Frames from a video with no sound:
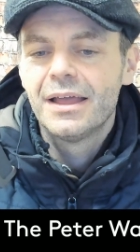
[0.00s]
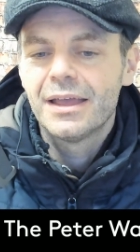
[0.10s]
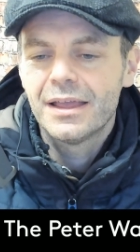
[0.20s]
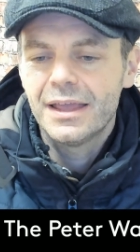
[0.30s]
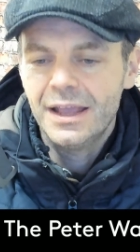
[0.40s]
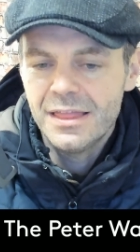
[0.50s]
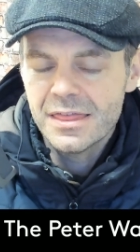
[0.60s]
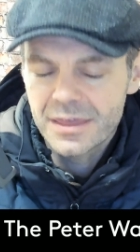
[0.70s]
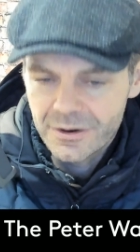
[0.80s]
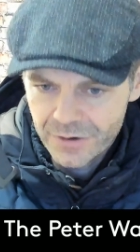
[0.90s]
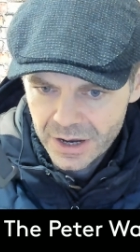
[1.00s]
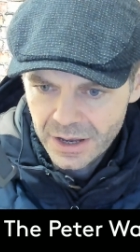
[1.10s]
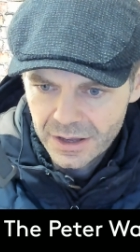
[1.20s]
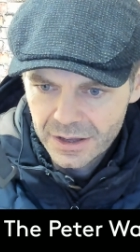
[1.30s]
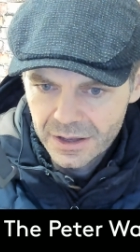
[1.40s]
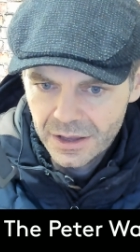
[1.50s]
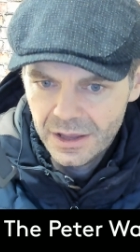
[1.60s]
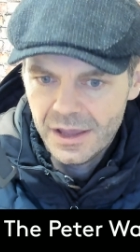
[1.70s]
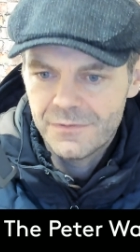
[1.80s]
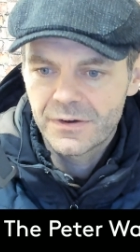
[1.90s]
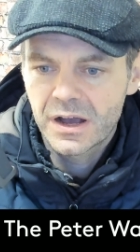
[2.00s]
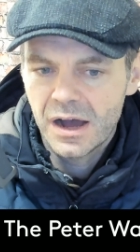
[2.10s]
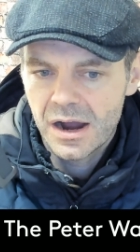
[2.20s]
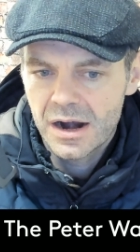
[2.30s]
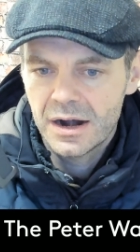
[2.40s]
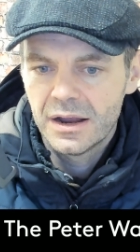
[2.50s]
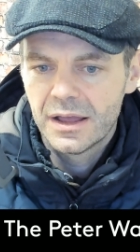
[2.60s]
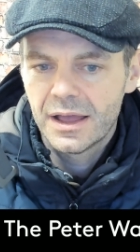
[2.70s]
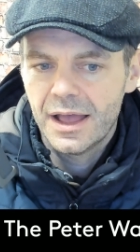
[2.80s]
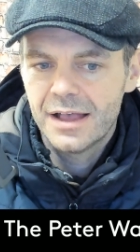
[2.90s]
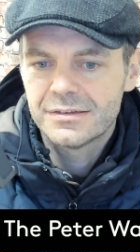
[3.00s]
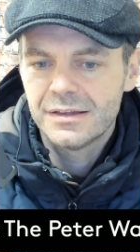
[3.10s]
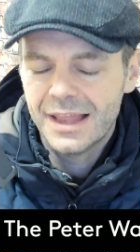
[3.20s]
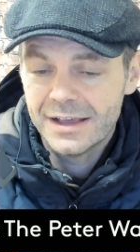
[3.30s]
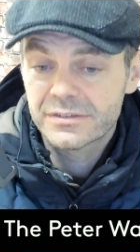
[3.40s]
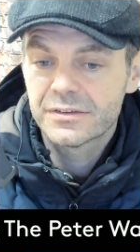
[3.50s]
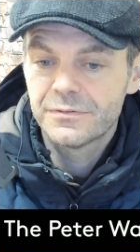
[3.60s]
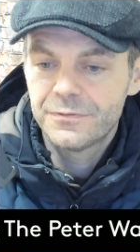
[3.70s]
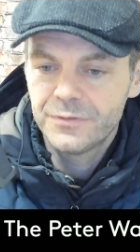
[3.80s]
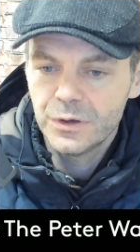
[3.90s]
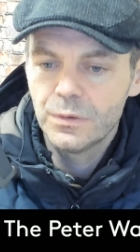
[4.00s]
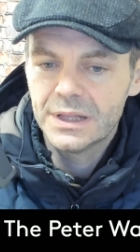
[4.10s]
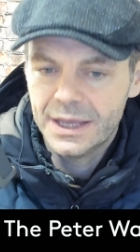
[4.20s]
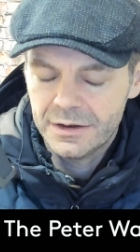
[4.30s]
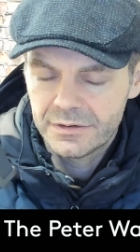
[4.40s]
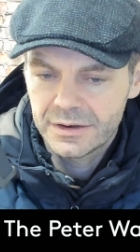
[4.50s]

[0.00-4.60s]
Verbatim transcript: in theory, if a car has less fuel in it,